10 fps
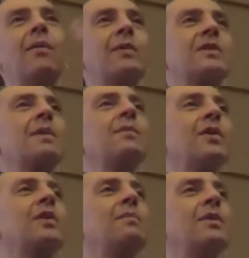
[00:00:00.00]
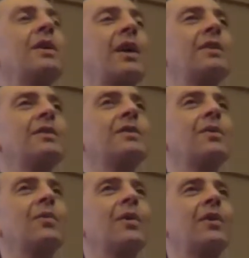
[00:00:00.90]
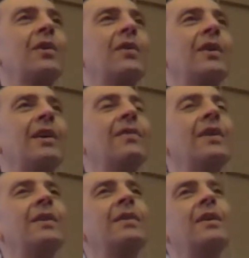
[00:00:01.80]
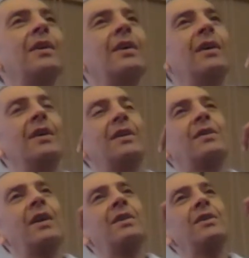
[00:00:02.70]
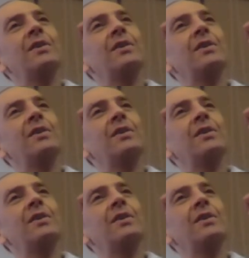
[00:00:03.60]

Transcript: was some of the communications that were occurring. And then 10 years